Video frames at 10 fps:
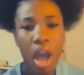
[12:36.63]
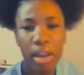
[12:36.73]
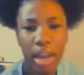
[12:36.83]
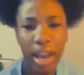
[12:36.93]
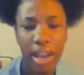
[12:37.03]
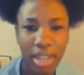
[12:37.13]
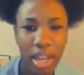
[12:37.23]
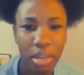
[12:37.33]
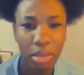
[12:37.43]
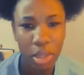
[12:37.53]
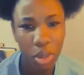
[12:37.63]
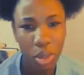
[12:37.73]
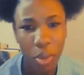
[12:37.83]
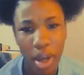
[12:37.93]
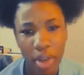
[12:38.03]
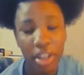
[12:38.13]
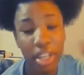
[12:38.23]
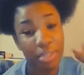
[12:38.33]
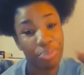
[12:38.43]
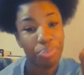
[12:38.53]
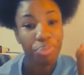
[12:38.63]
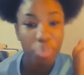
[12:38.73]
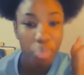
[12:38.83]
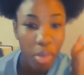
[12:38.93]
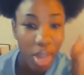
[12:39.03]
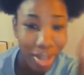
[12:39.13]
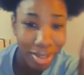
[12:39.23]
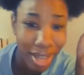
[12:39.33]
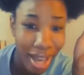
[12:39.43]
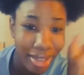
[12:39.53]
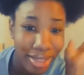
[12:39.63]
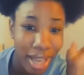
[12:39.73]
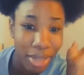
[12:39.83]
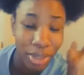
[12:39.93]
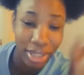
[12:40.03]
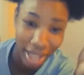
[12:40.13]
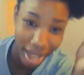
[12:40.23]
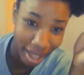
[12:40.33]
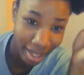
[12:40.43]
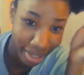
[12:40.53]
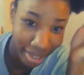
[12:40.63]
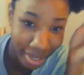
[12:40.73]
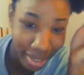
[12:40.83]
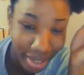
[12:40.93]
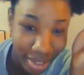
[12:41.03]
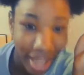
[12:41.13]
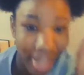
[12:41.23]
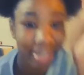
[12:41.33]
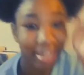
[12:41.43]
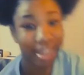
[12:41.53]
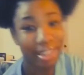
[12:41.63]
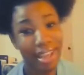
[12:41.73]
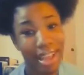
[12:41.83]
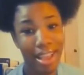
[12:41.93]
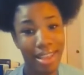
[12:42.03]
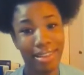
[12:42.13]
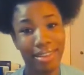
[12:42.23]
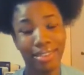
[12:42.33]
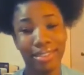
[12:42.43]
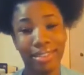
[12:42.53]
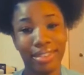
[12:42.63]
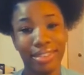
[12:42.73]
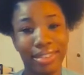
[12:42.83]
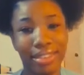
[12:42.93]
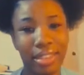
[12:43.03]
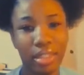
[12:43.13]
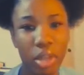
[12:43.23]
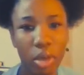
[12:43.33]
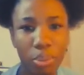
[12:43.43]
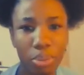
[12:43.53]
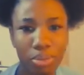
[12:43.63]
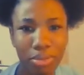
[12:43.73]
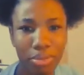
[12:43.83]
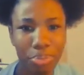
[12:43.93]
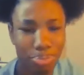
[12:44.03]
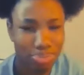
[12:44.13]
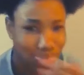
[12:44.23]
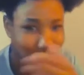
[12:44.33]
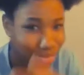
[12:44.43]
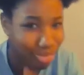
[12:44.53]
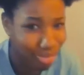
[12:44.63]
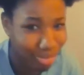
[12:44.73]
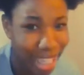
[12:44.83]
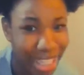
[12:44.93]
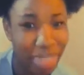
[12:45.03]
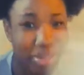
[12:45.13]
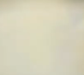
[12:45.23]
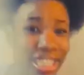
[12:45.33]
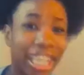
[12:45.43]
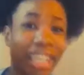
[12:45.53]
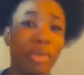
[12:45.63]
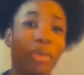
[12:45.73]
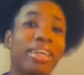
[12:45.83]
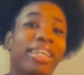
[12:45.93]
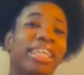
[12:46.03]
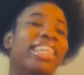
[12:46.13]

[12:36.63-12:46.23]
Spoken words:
9 times 12. Okay. 9 times 9 is 99. Nope. 9 times 81.